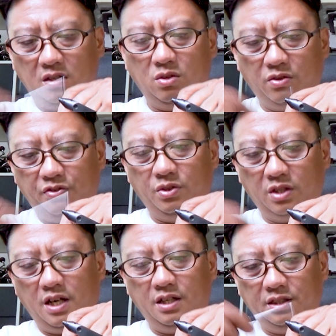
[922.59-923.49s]
do a few
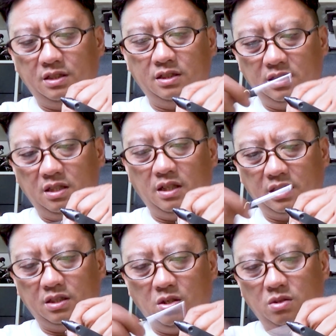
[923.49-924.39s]
turns like
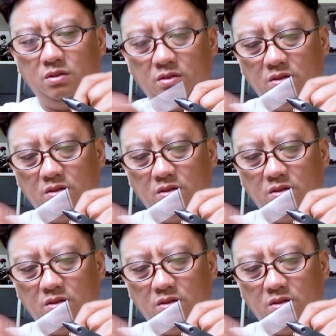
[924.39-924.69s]
so.